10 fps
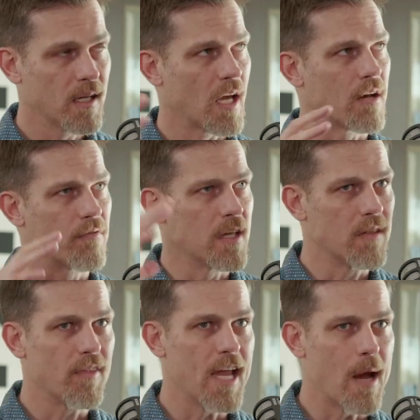kind of
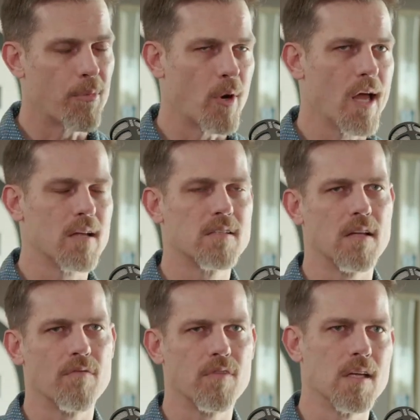the apparatus
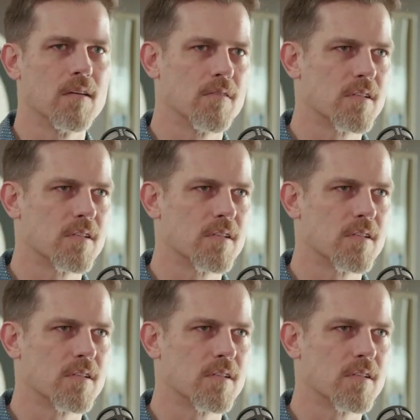of the